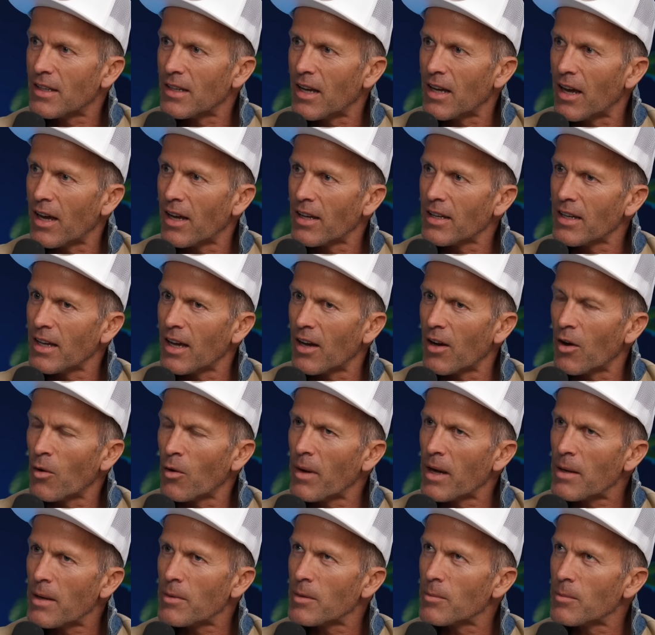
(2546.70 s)
Uh, yeah,
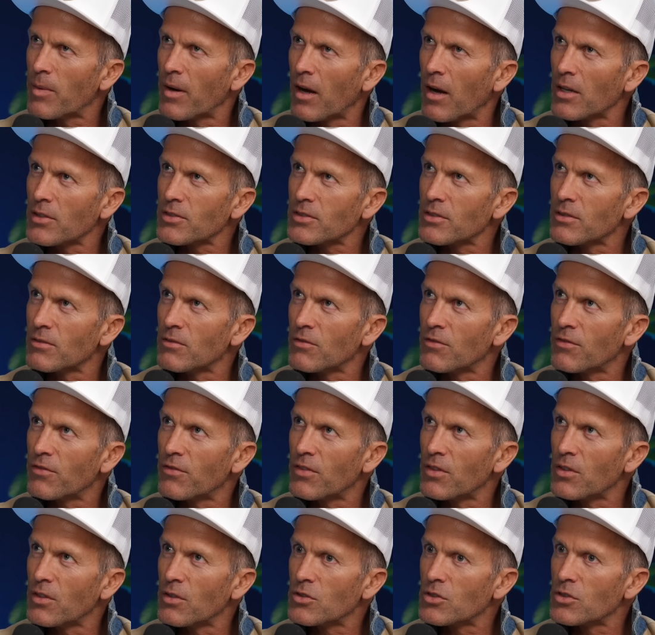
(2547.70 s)
or maybe past and
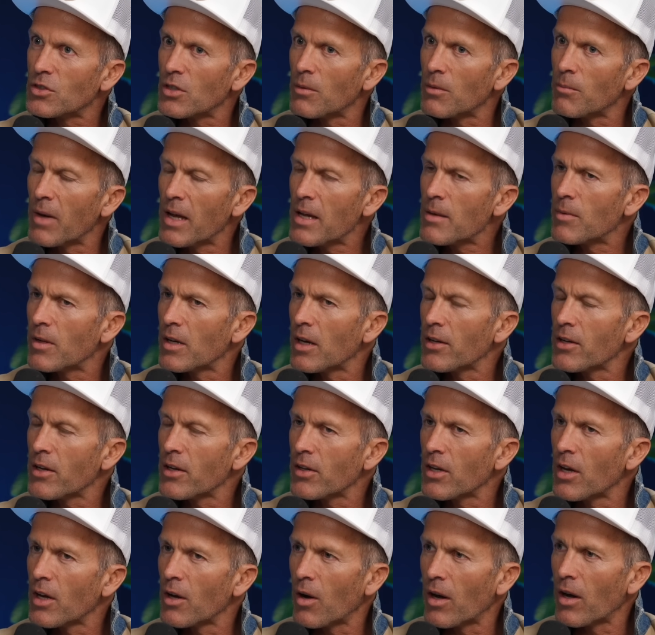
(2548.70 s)
future. Maybe I
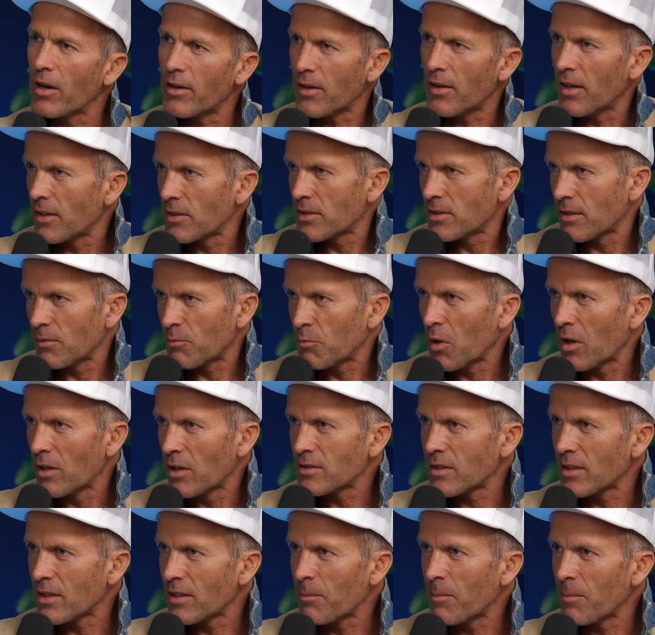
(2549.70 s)
don't know. I, uh, that's why
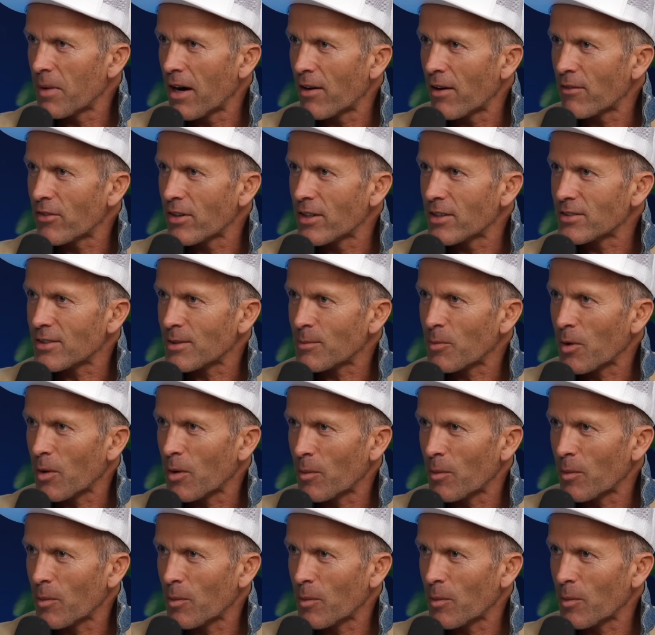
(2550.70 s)
I said I'm paraphrasing.